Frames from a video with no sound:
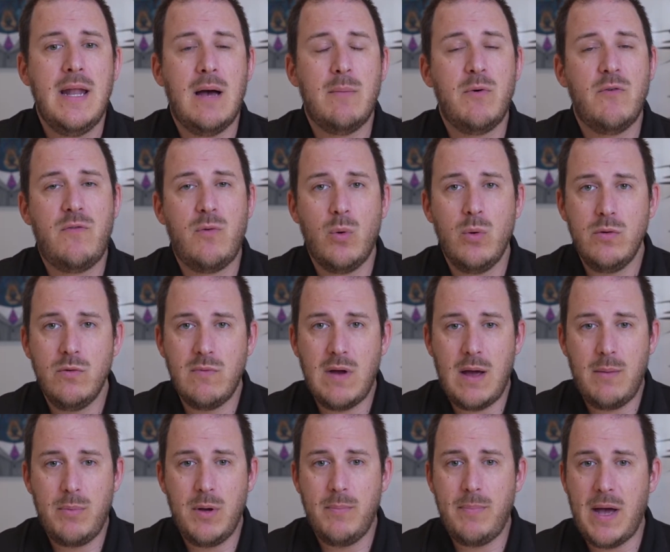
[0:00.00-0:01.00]
Now, before we
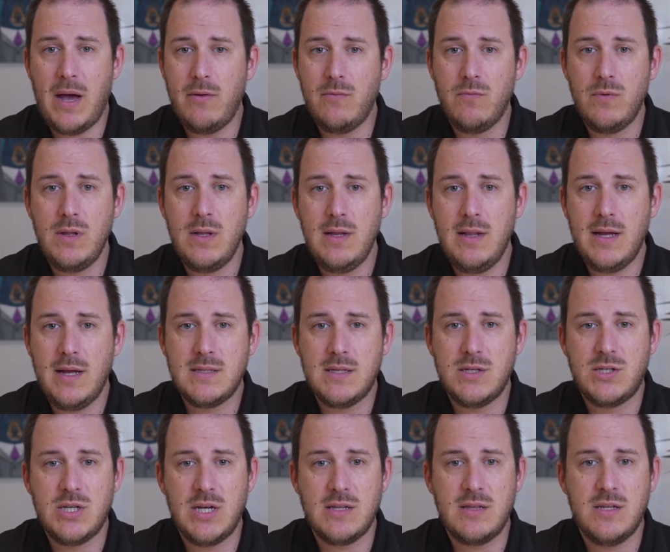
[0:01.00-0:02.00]
wrap up, I really like to
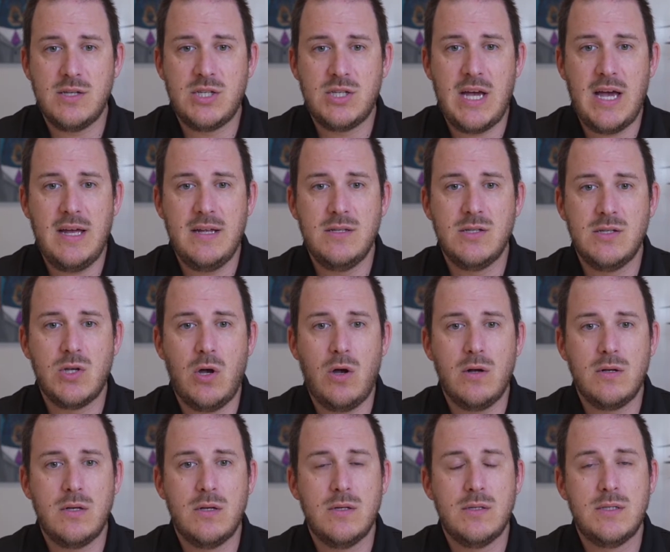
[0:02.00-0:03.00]
check the chat and
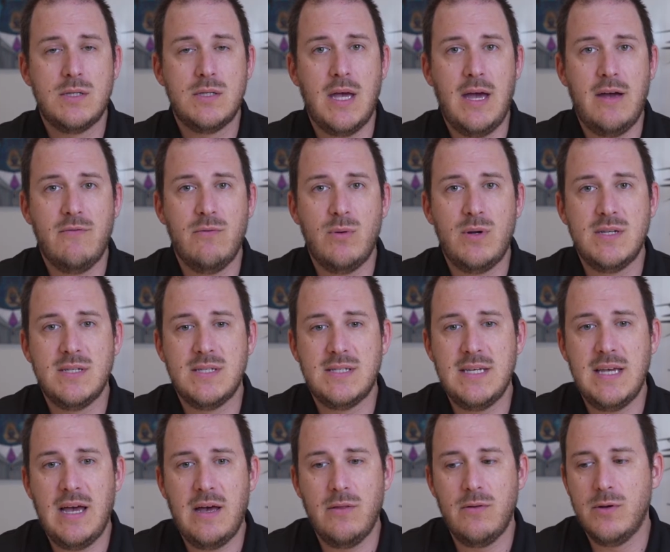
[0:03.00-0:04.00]
talk to everyone and
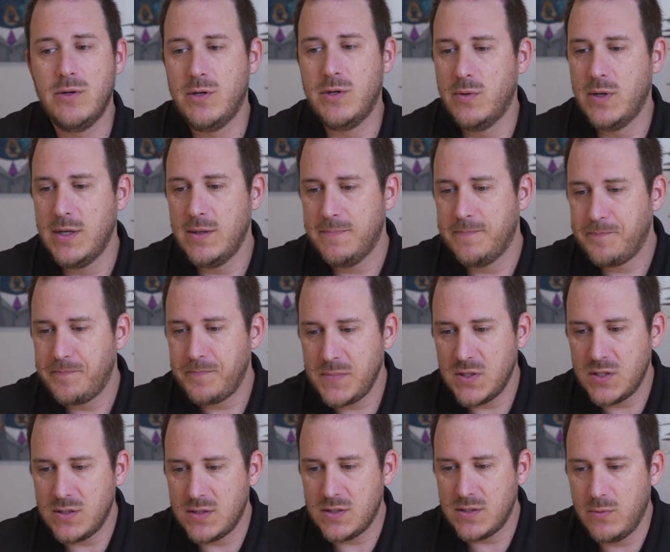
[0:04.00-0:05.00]
see how they're doing.
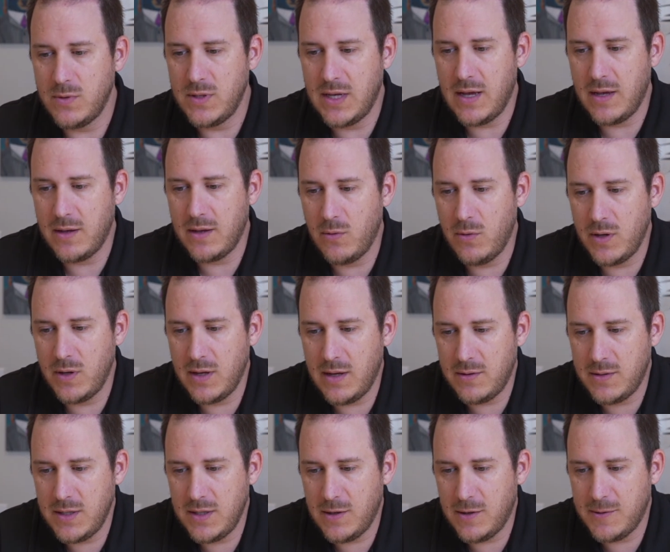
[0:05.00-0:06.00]
So let's see what we got going
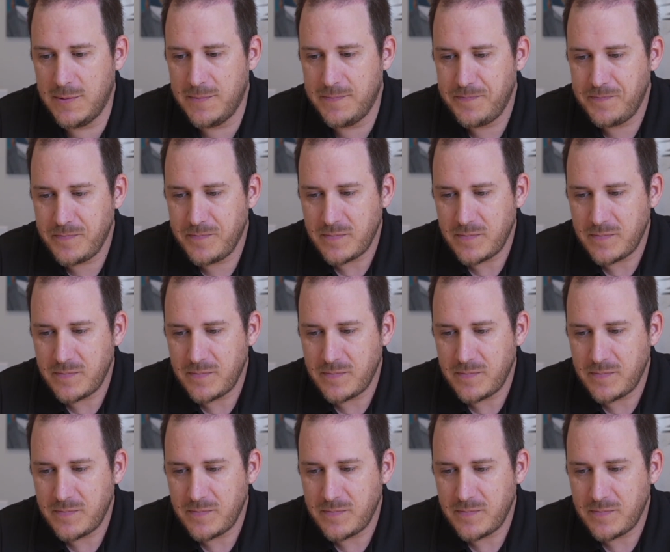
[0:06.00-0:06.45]
out here.